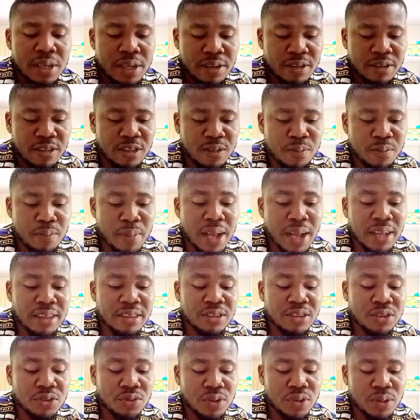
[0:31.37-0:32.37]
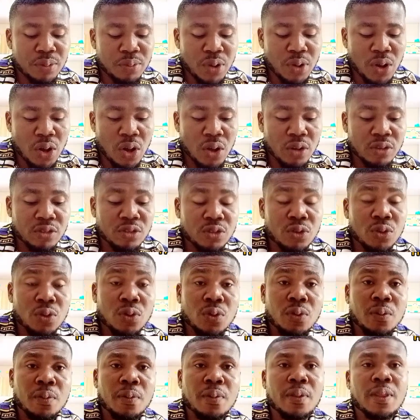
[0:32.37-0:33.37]
smart cream also,
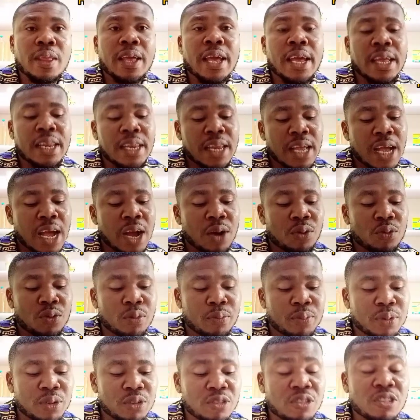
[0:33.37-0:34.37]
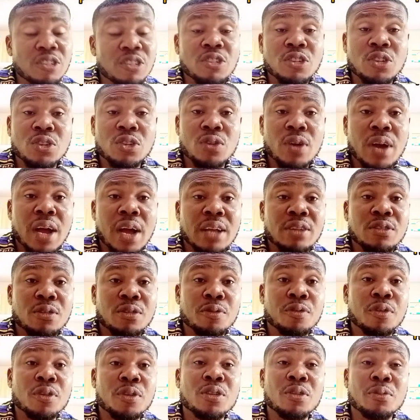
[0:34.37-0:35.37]
and I will be teaching you how to,
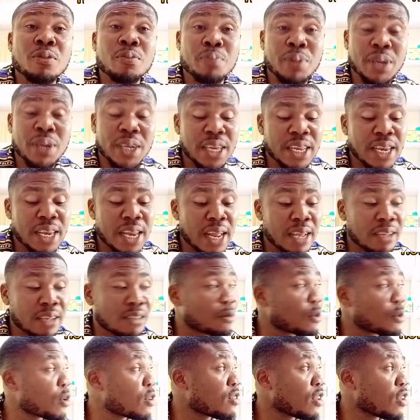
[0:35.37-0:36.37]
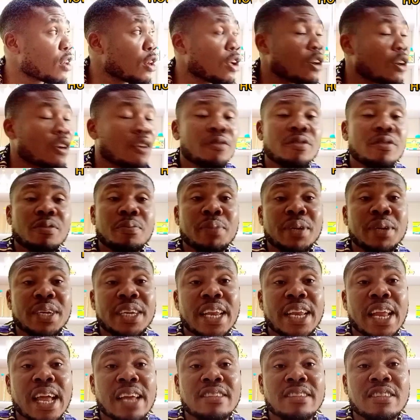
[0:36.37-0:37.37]
for the beginners, because a lot of
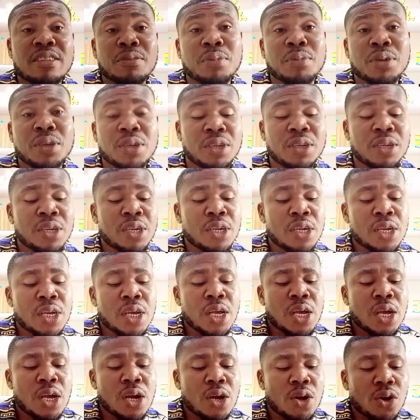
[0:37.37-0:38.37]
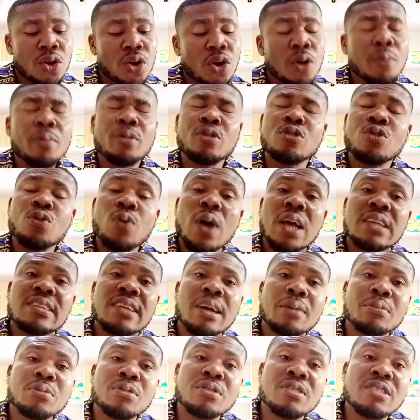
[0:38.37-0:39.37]
beginners will be coming to
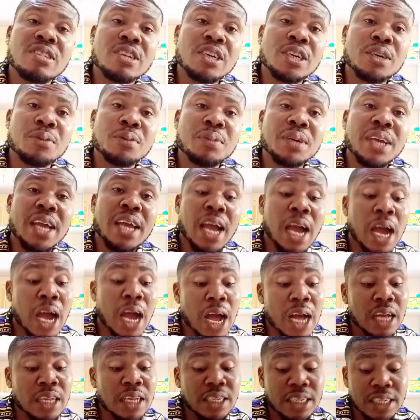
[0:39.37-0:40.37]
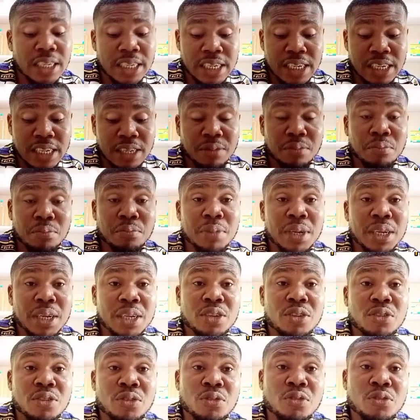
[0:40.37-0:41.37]
WhatsApp to tell me how they can make
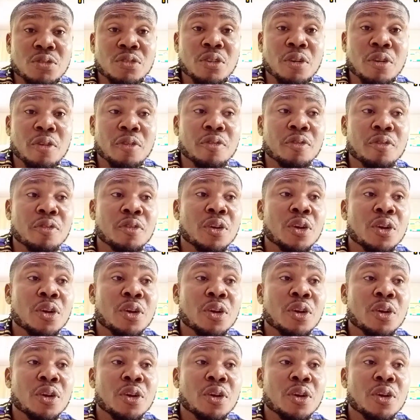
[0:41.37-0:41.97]
use of